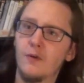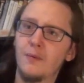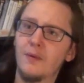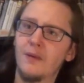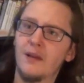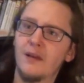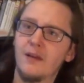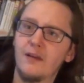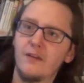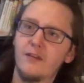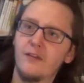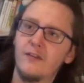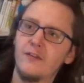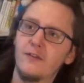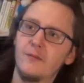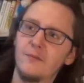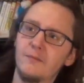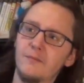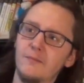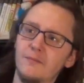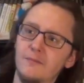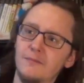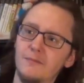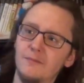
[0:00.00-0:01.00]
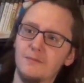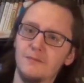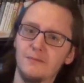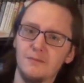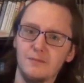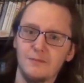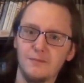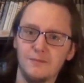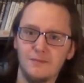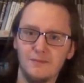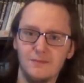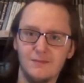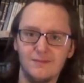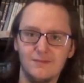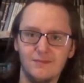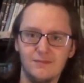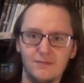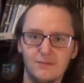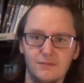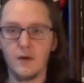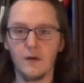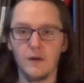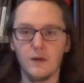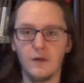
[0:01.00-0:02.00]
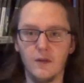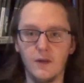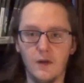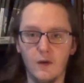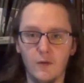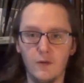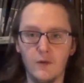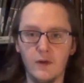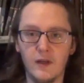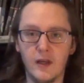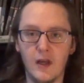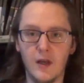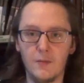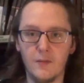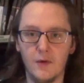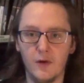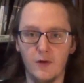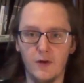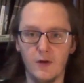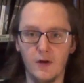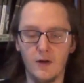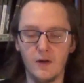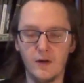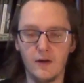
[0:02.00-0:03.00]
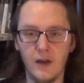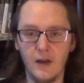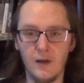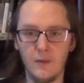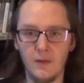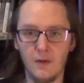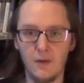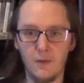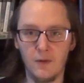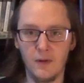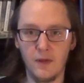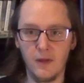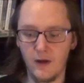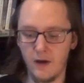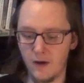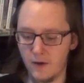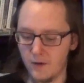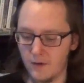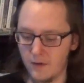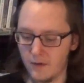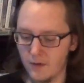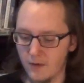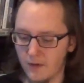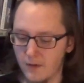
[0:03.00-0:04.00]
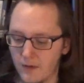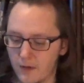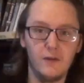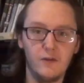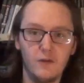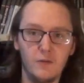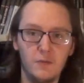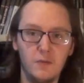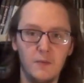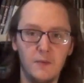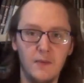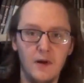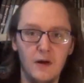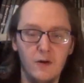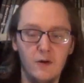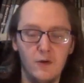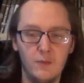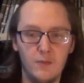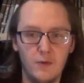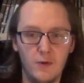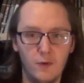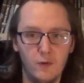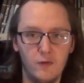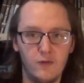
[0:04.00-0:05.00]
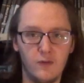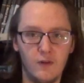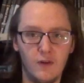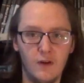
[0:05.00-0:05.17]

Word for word: and Obelix. The only Game Boy Color game that were there, Super Mario Bros.